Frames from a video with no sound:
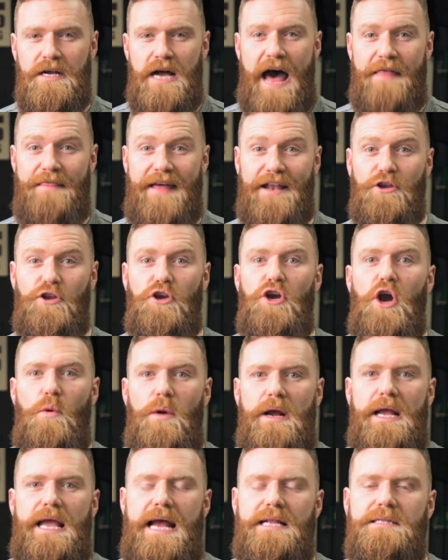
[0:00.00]
and then
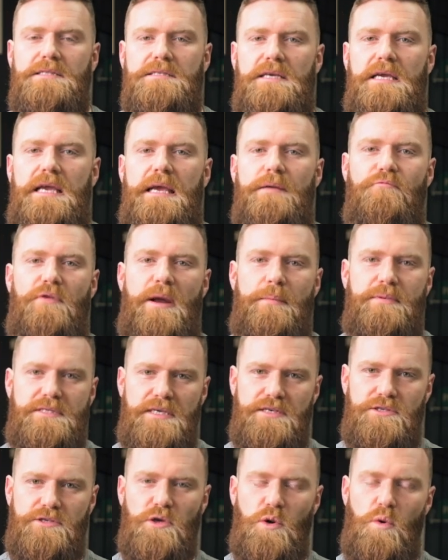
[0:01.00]
go again to keep
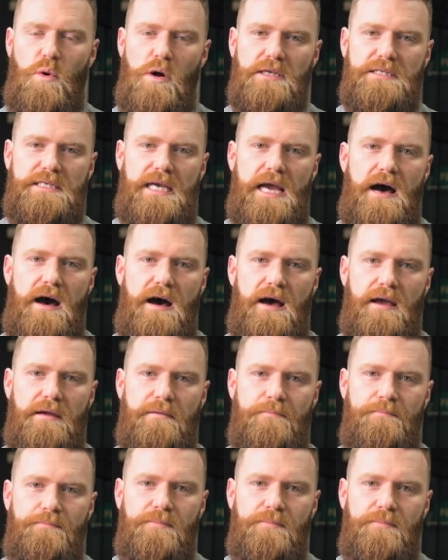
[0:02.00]
repetition quality high.